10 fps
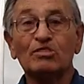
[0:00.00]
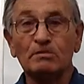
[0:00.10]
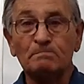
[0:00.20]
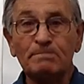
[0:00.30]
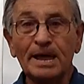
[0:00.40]

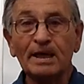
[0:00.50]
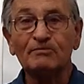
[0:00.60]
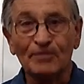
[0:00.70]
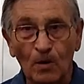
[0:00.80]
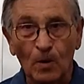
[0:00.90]
the
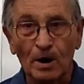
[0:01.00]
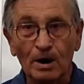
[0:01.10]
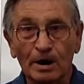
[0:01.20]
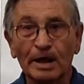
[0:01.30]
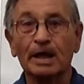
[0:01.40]
big
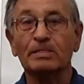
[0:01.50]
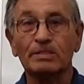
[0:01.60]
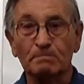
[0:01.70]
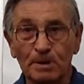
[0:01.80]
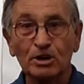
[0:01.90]
four
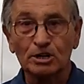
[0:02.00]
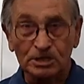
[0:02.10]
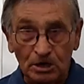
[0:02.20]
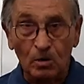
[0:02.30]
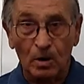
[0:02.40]
in the
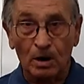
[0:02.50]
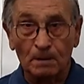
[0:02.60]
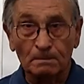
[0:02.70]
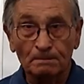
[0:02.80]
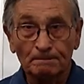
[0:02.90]
bookstore.